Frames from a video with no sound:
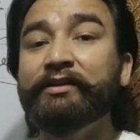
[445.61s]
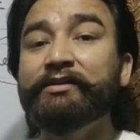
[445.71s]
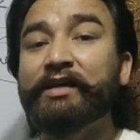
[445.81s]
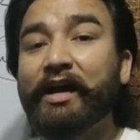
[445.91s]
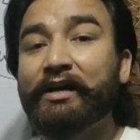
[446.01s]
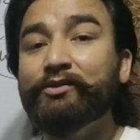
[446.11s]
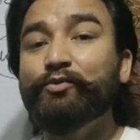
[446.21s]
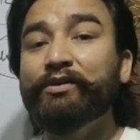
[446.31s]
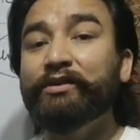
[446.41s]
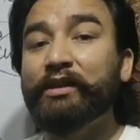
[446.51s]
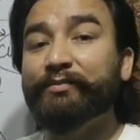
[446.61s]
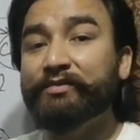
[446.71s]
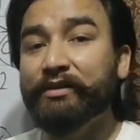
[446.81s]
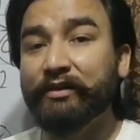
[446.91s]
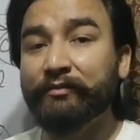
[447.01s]
charge with
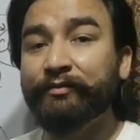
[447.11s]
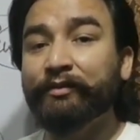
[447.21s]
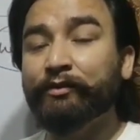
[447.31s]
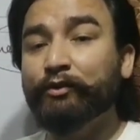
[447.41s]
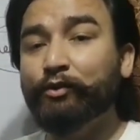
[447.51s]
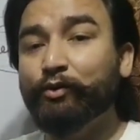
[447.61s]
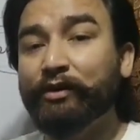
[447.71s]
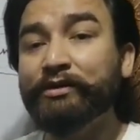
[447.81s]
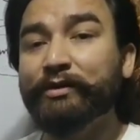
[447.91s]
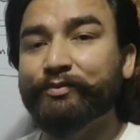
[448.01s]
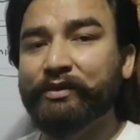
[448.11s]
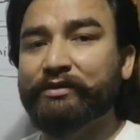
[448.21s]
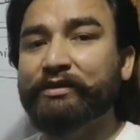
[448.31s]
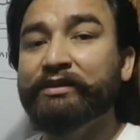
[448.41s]
themselves through a substance,